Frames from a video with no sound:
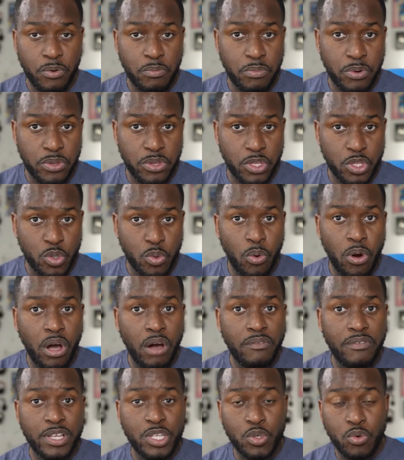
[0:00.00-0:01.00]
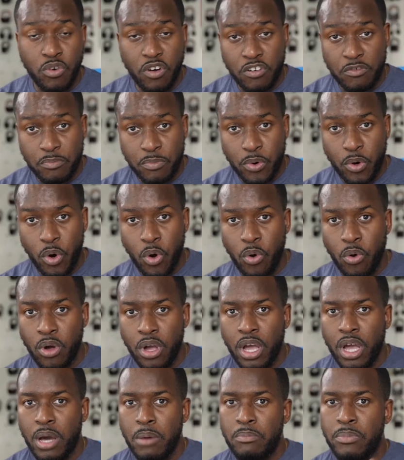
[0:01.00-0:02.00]
both the 12 and 12 Pro,
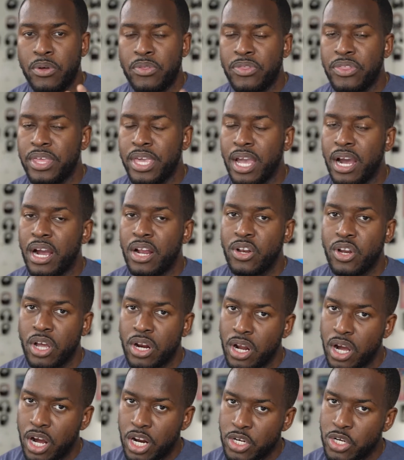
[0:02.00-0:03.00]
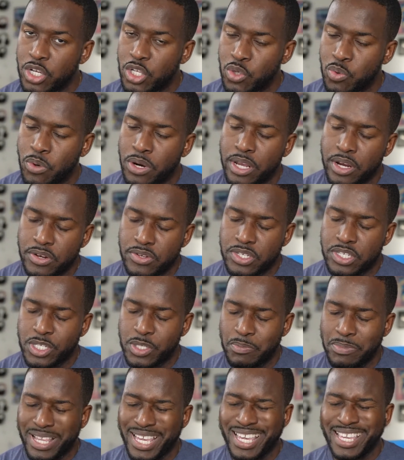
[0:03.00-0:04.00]
but they are not 120 hertz
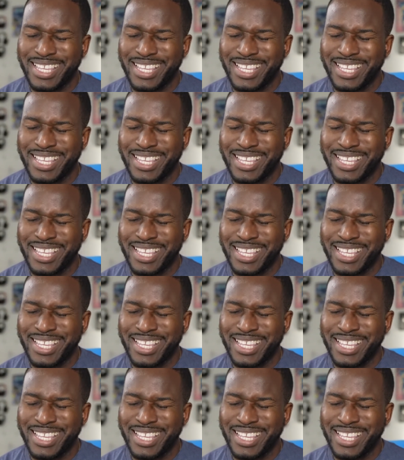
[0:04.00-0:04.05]
display.